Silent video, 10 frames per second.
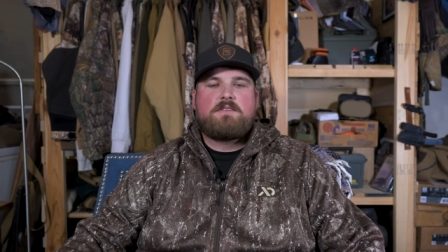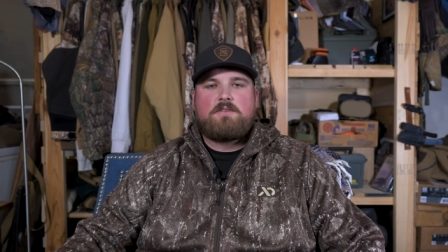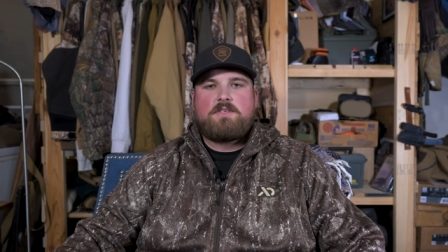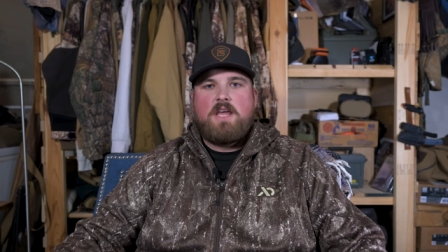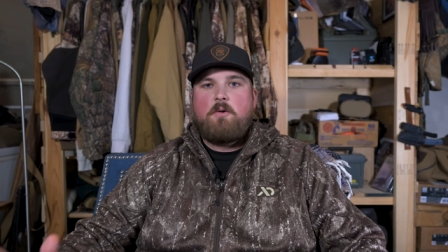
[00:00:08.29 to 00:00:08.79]
So
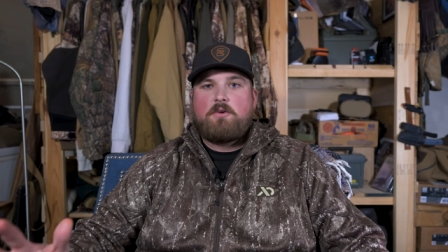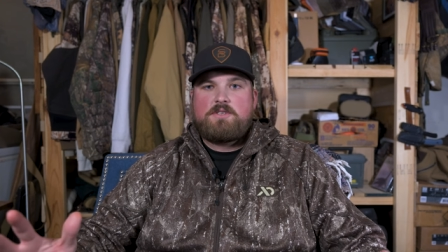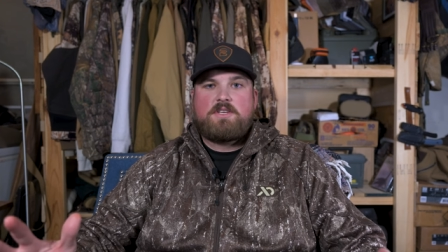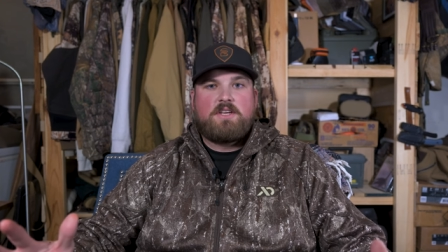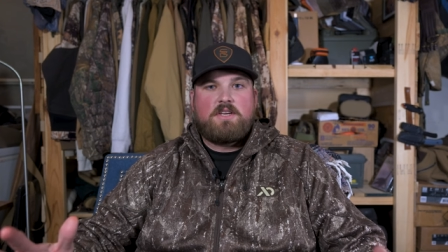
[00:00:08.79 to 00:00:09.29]
today we're
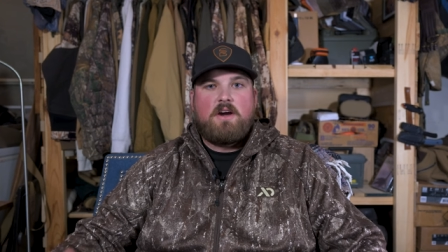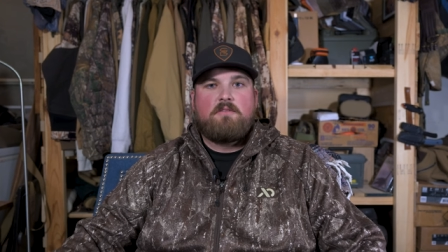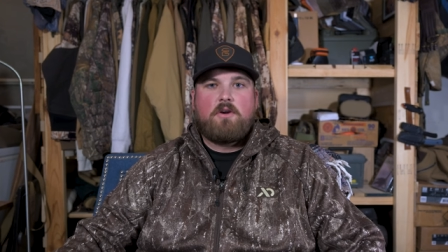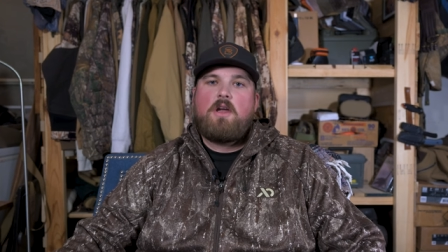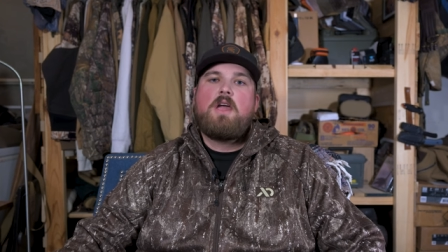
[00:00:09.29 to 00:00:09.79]
just going to
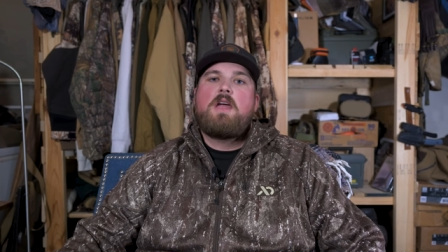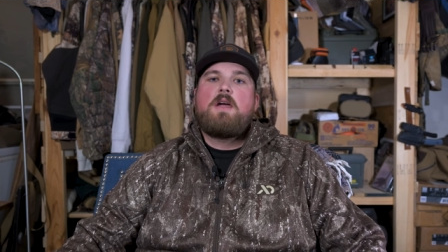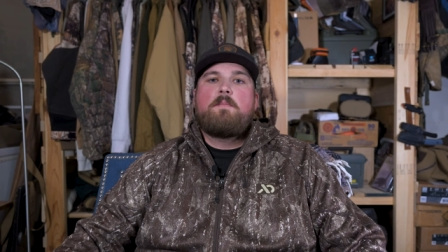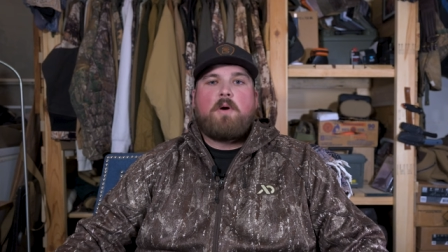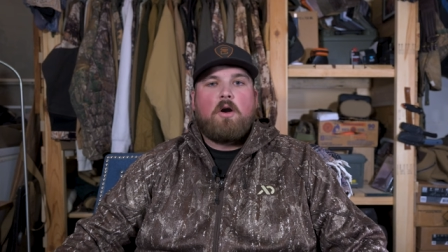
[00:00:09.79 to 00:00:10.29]
cover
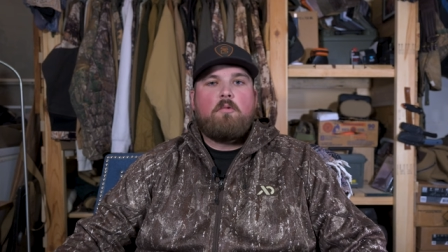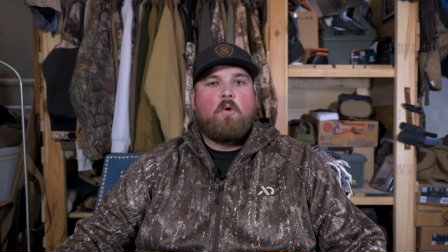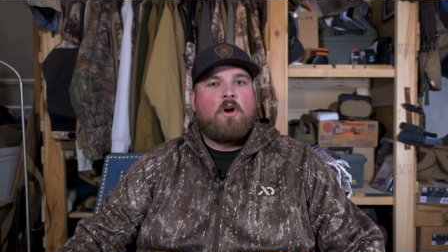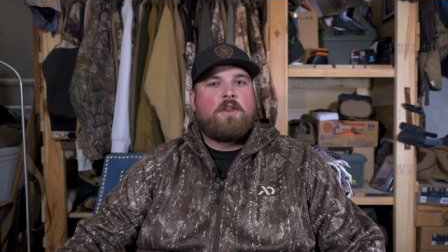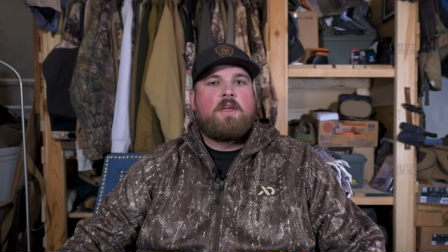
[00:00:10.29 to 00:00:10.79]
part
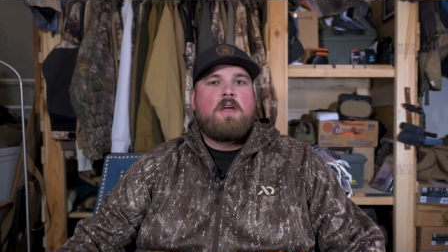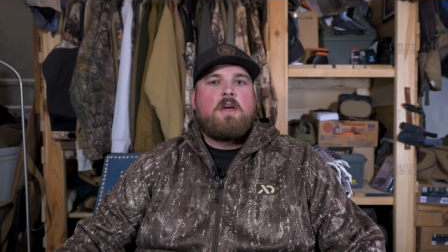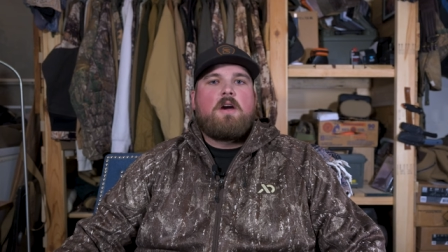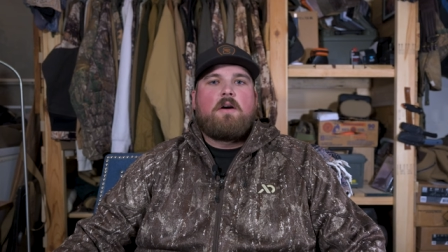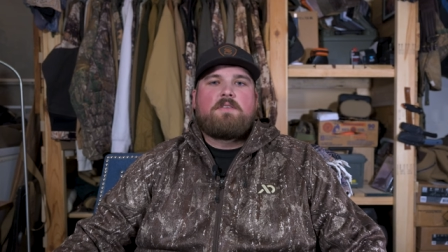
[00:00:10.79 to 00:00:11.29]
one
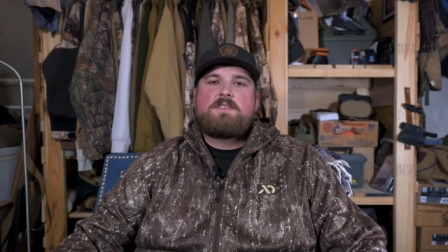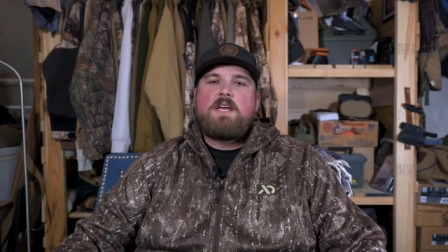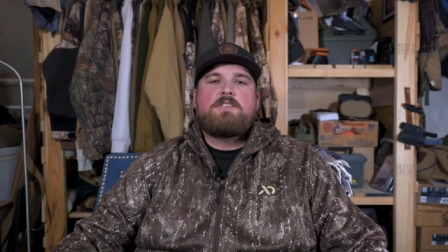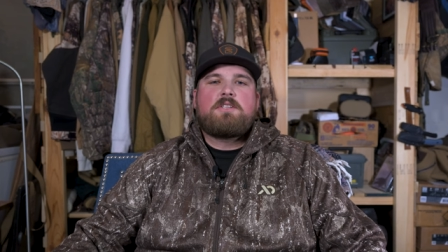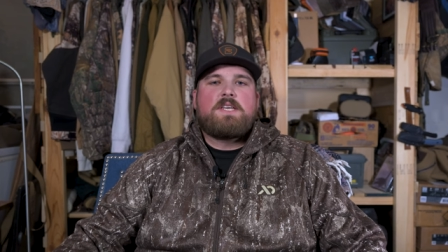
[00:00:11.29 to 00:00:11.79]
of
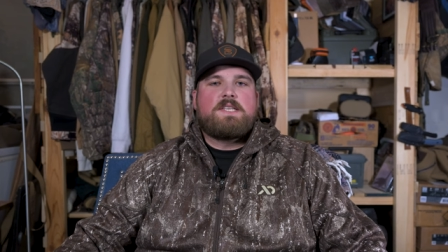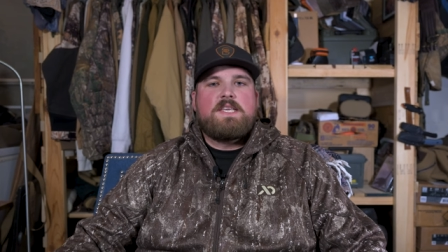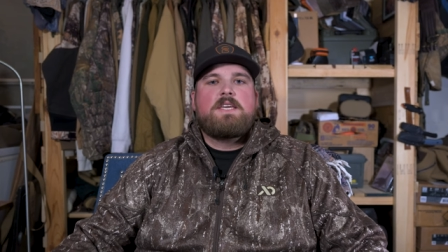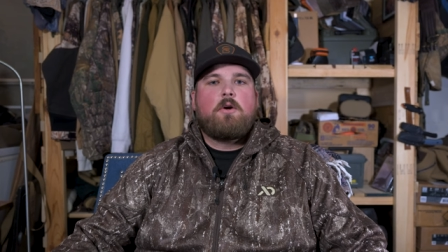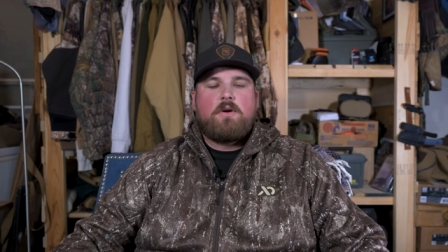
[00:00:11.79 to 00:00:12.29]
essentially
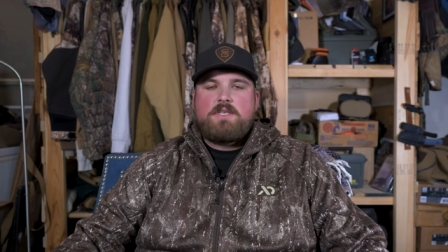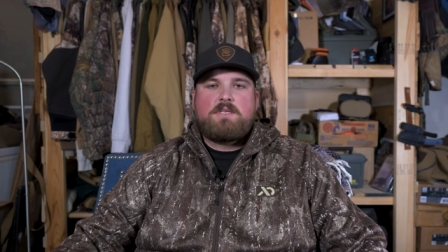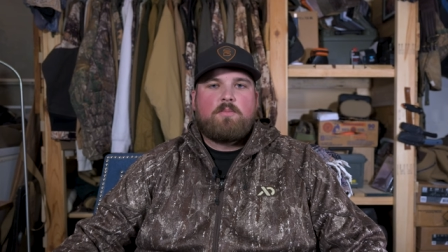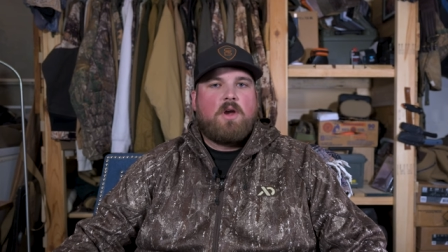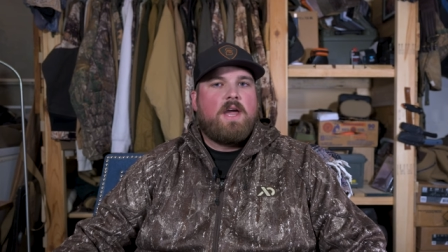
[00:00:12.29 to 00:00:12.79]
decoy
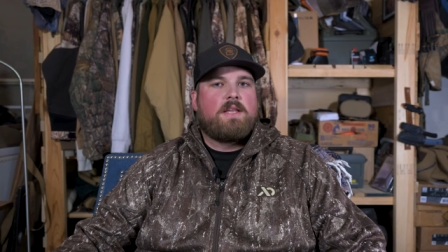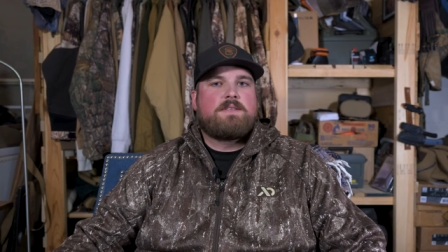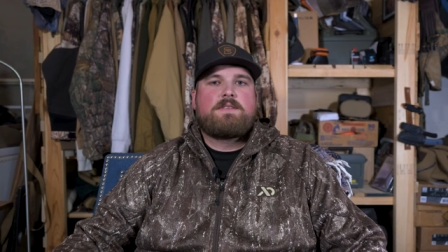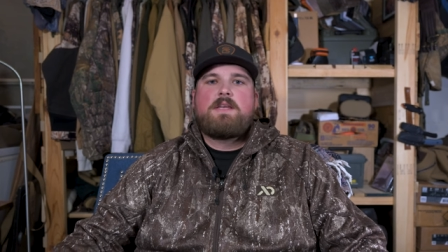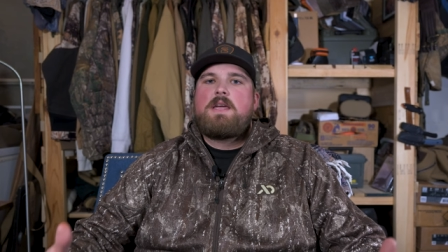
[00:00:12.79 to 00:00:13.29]

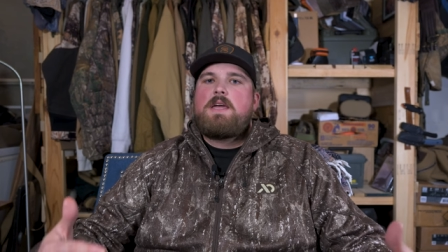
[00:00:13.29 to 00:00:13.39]
spreads,